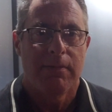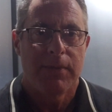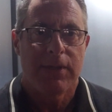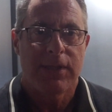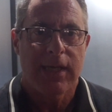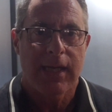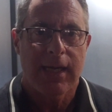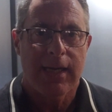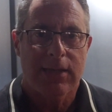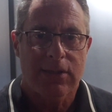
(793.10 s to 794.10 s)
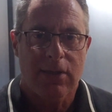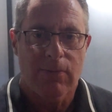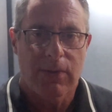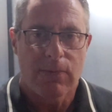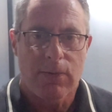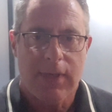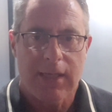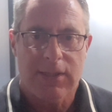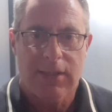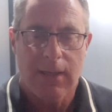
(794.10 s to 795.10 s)
be sitting here next time with a
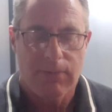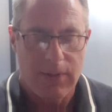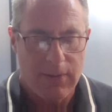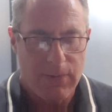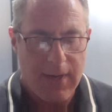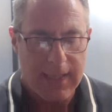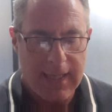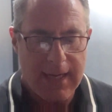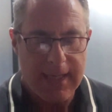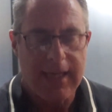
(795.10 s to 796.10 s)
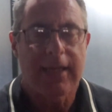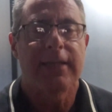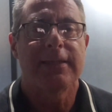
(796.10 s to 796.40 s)
walking with a white cane.